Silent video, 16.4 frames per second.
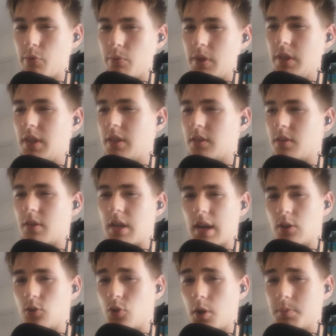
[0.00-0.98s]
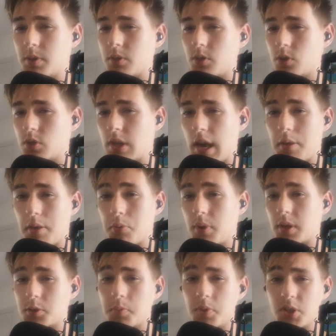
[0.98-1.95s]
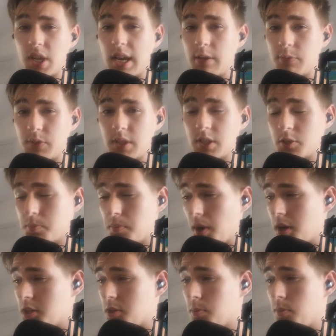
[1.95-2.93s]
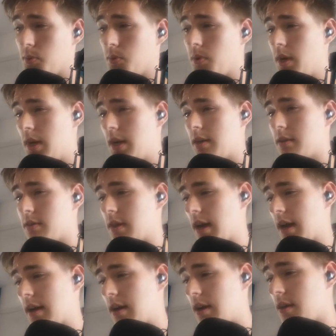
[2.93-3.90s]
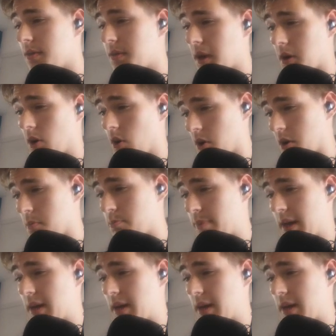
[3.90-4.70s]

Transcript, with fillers: you're really into the airdrops and just gathering as much NFTs as possible, then there are